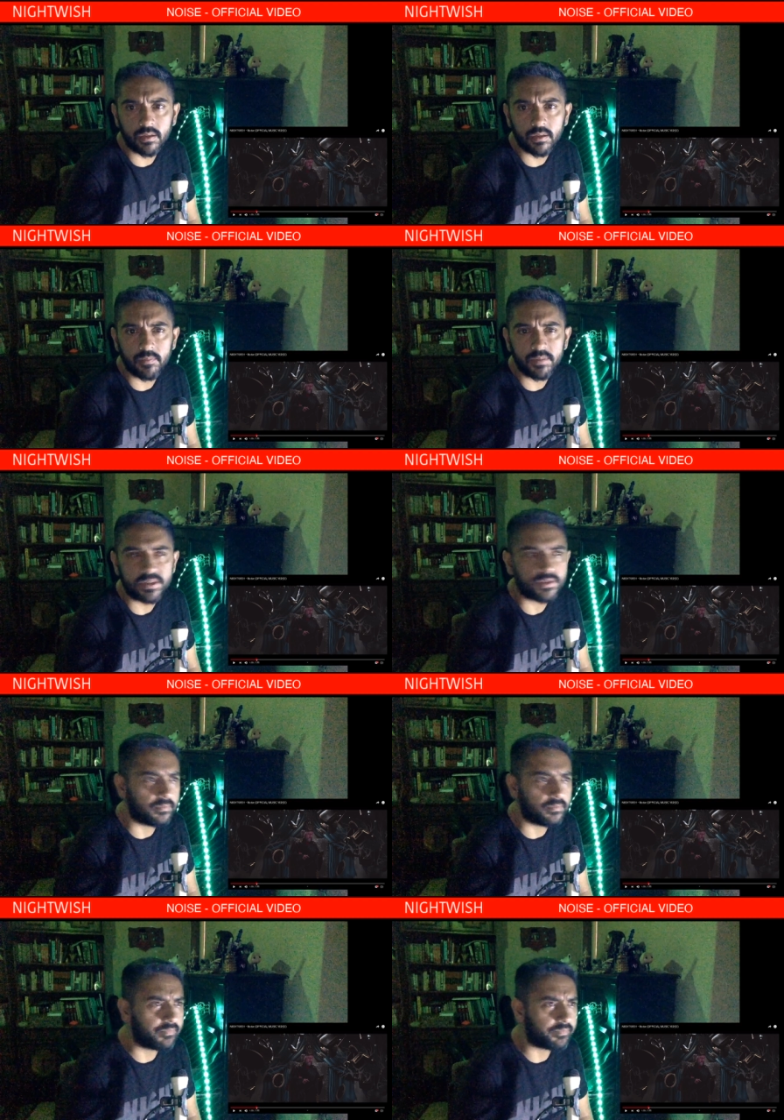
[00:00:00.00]
but
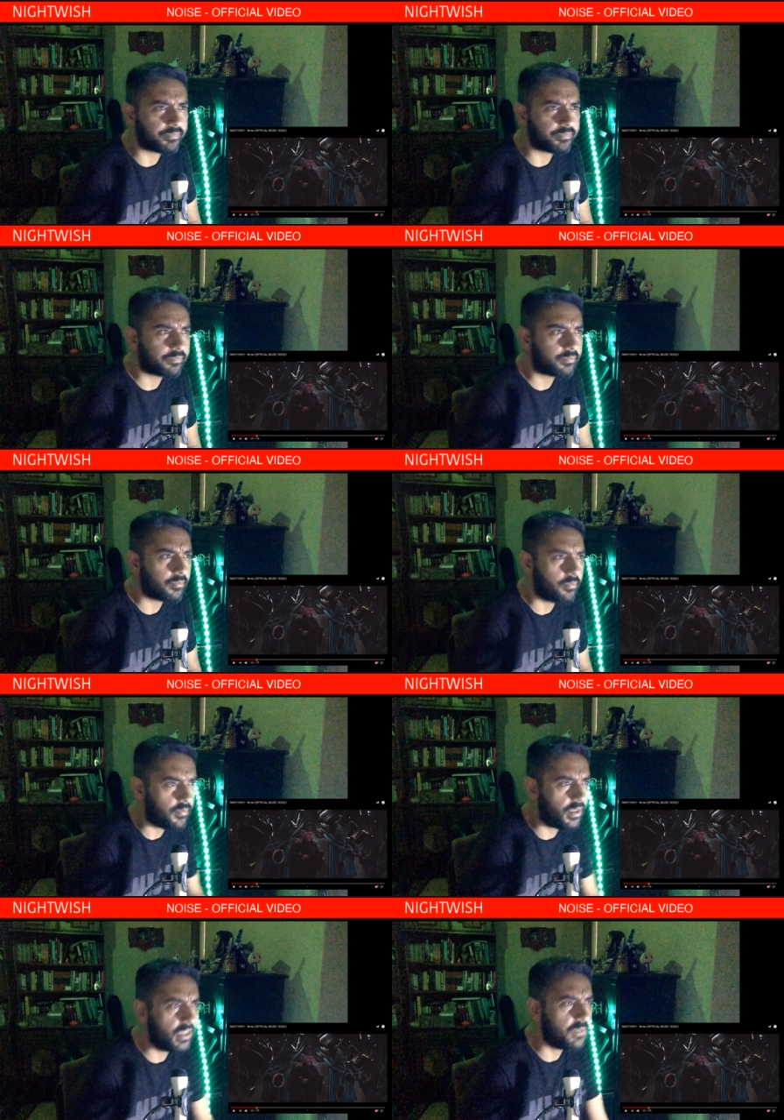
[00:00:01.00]

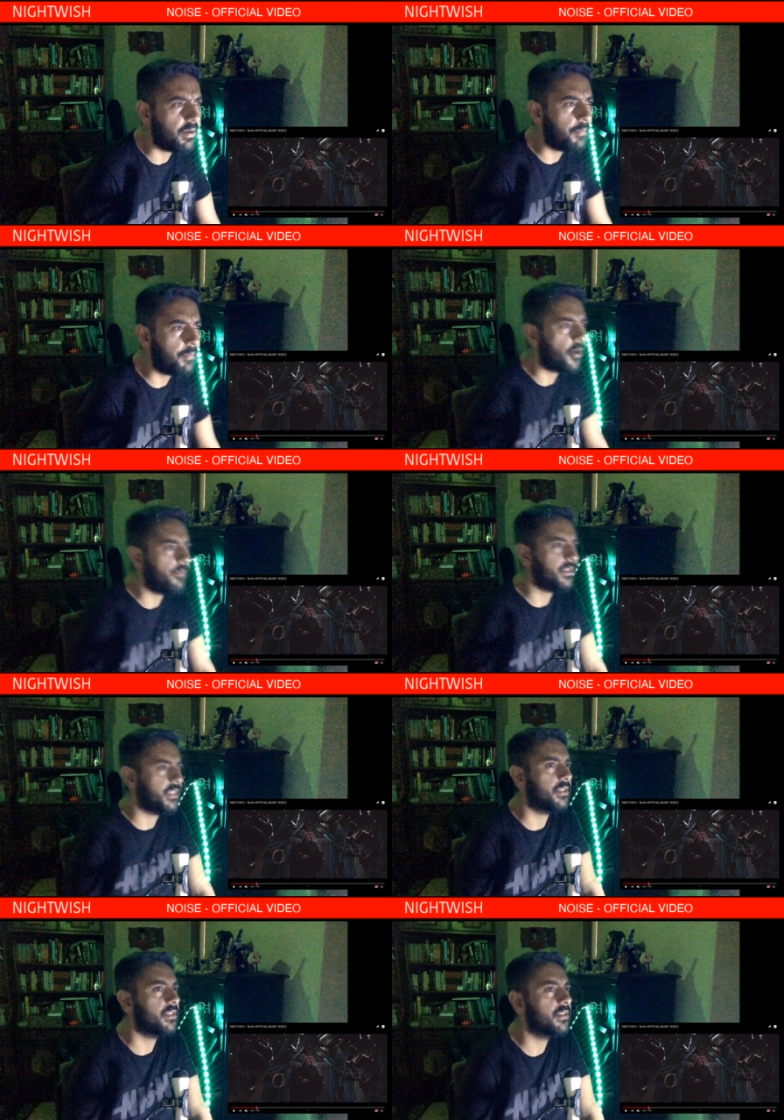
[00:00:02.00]
it's very
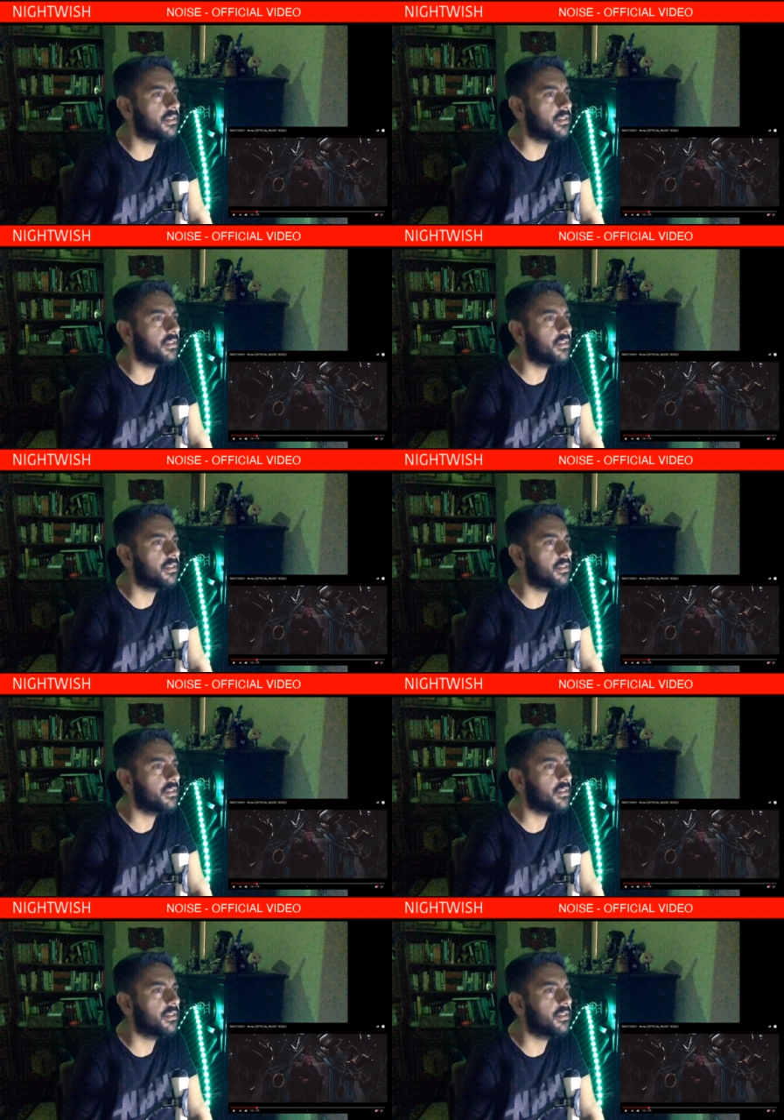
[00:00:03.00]
prominent.